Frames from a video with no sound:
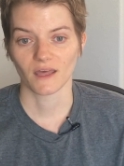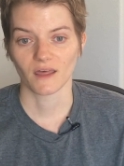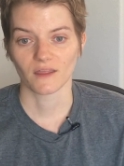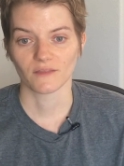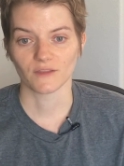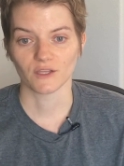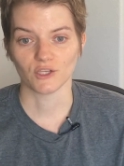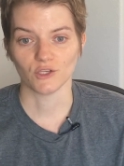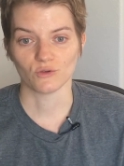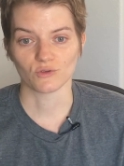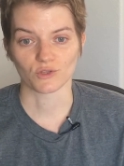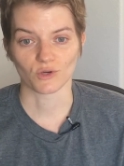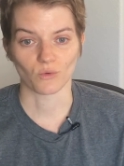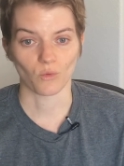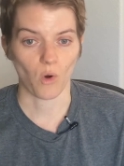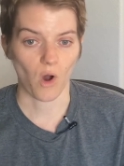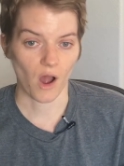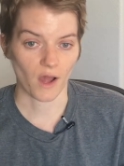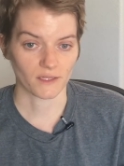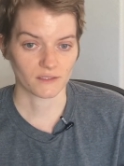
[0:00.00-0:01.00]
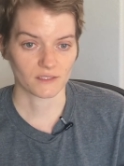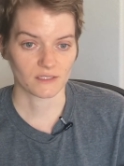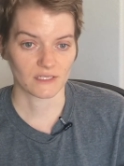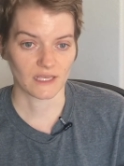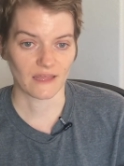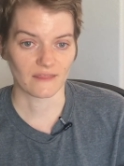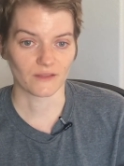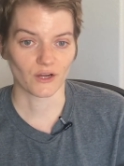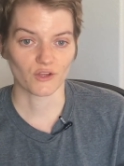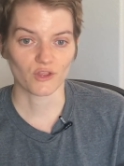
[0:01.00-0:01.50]
the user wants,
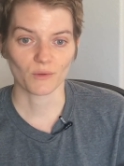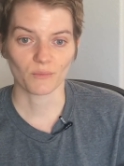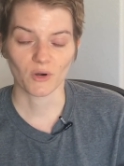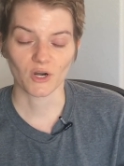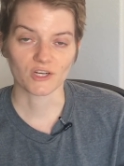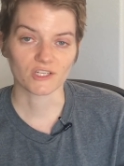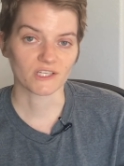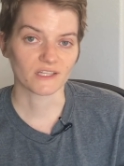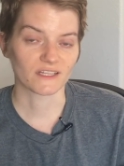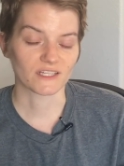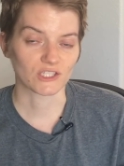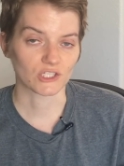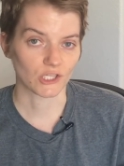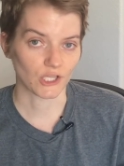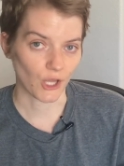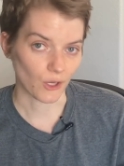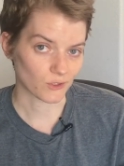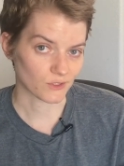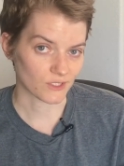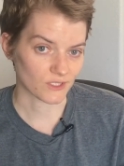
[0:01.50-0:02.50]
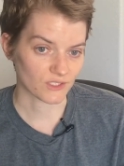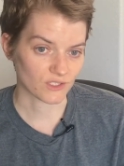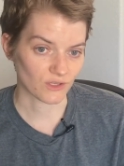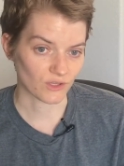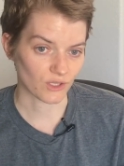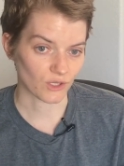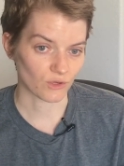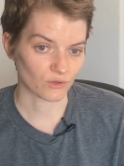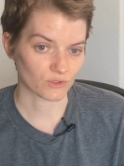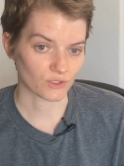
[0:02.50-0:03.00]
and they're the person that's closest to the
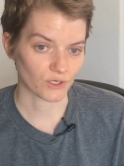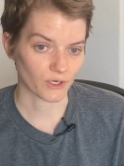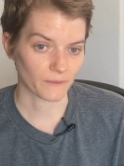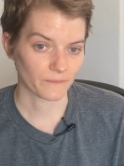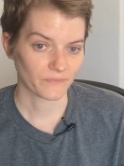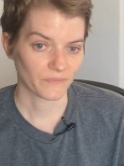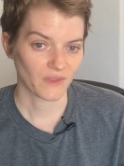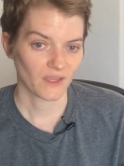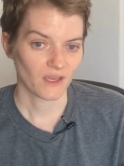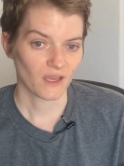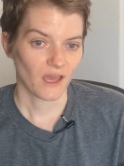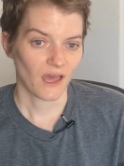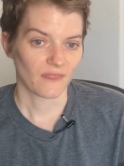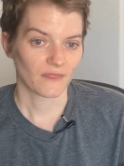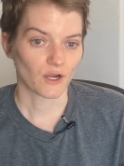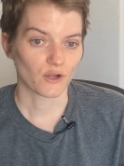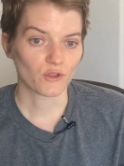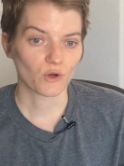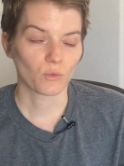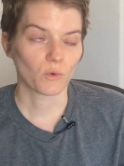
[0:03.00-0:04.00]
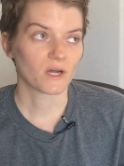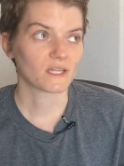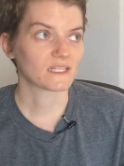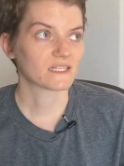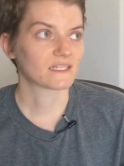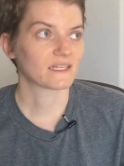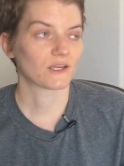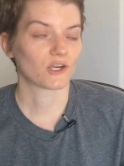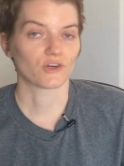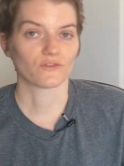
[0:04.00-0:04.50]
user. They're the ones
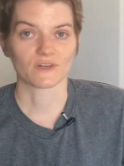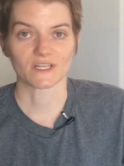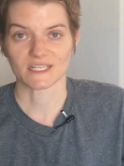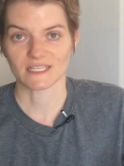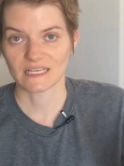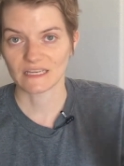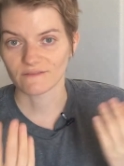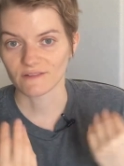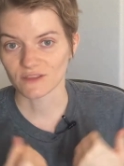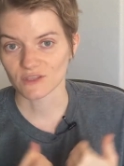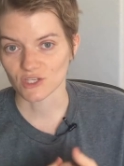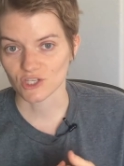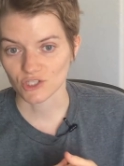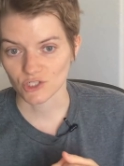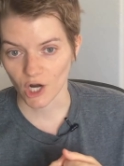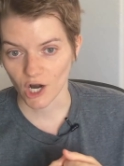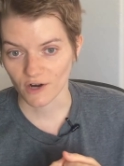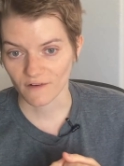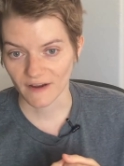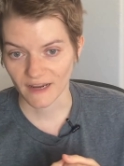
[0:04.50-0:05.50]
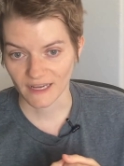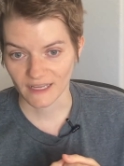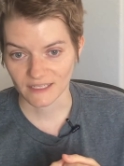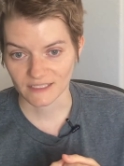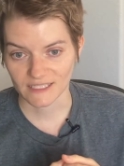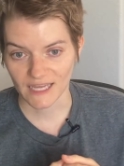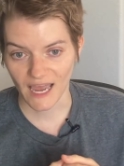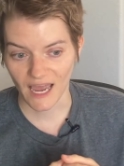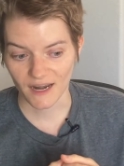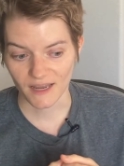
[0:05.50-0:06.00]
that are receiving the star rating
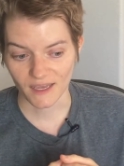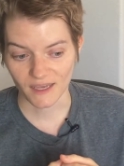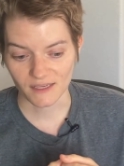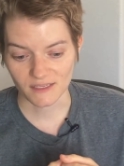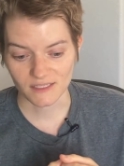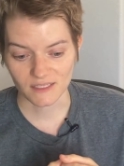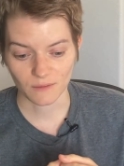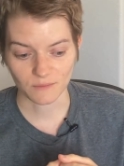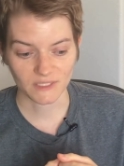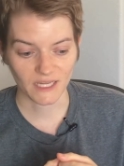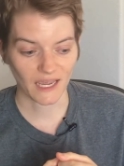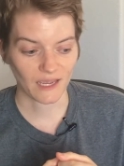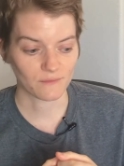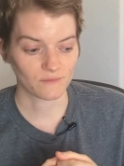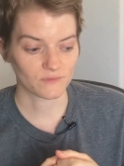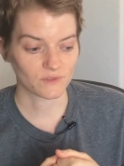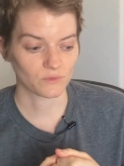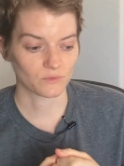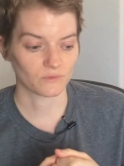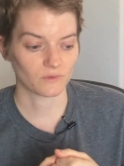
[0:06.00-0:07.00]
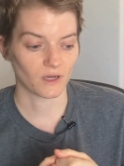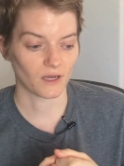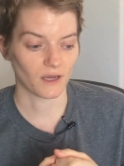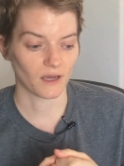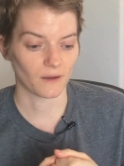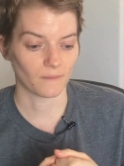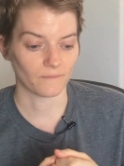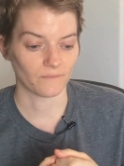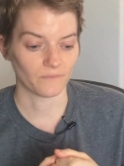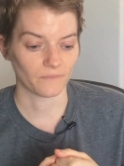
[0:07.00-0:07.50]
data. Sometimes,
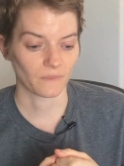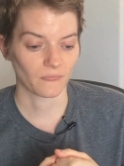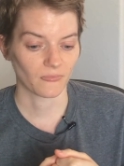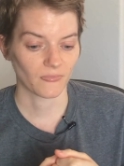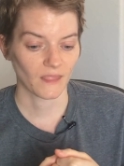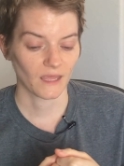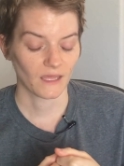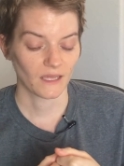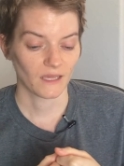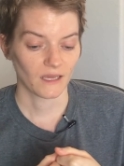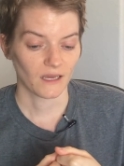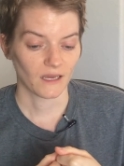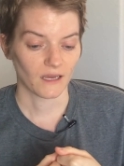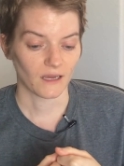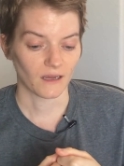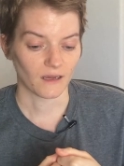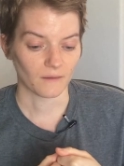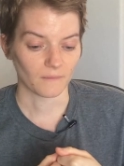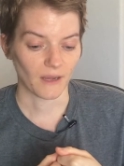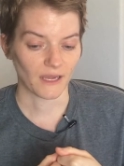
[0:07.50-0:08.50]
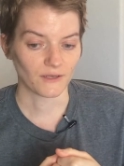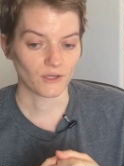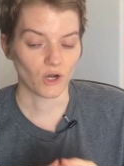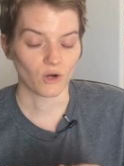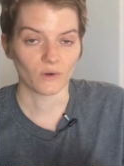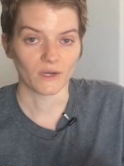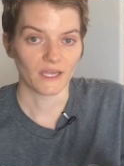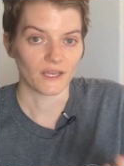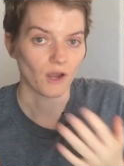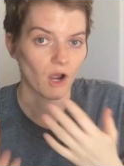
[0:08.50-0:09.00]
I know
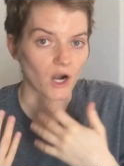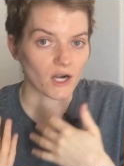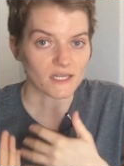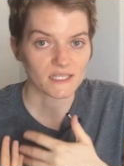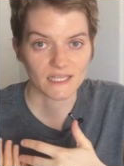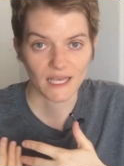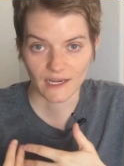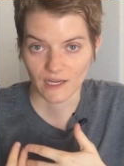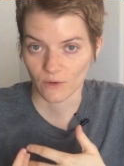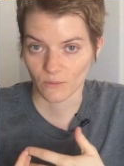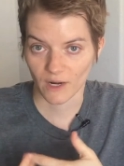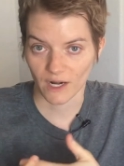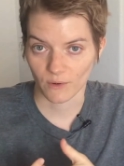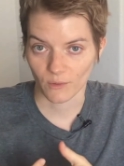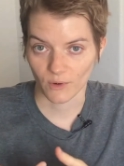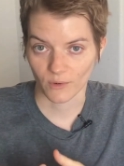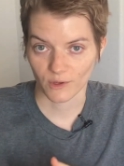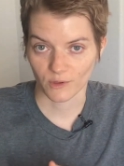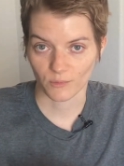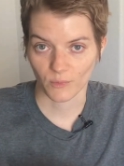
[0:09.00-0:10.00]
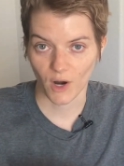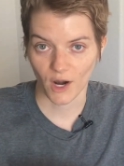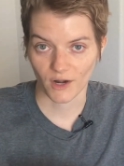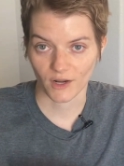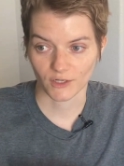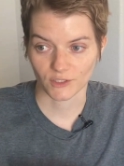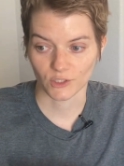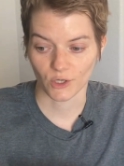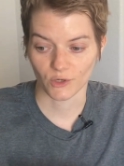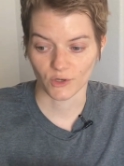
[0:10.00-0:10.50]
in our setting when I work with
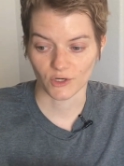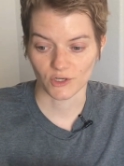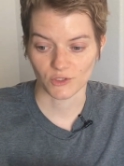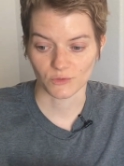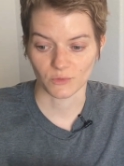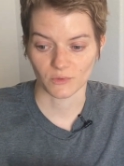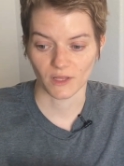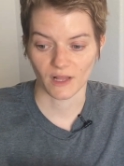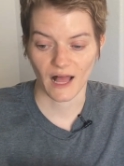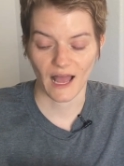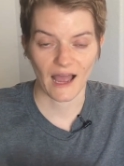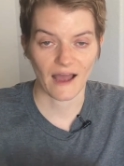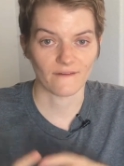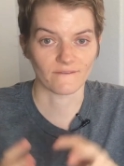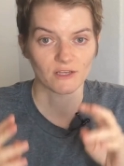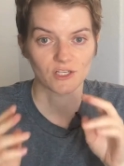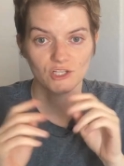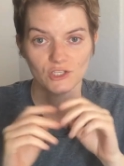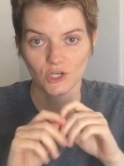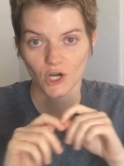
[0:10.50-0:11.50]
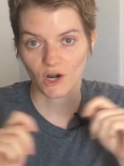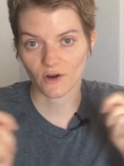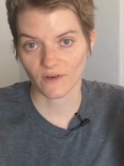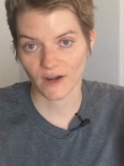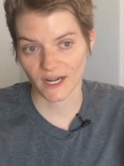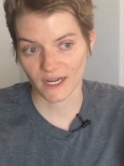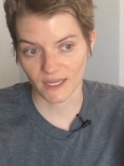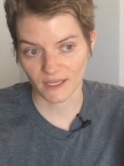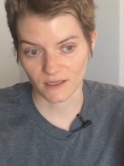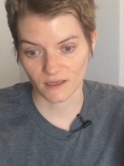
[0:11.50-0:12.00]
product owners, we'll have a star
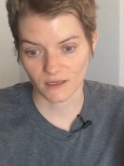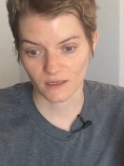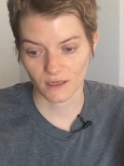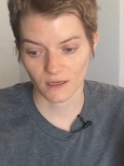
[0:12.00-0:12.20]
rating